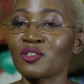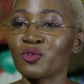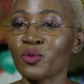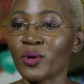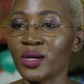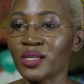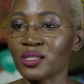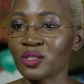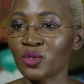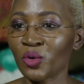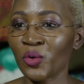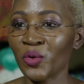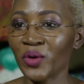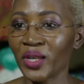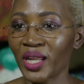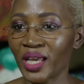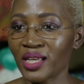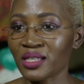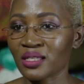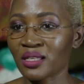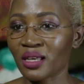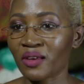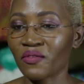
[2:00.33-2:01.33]
It was so
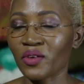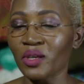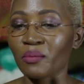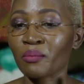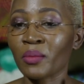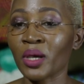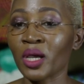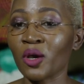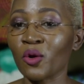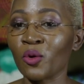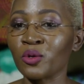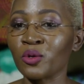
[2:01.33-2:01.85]
nice having my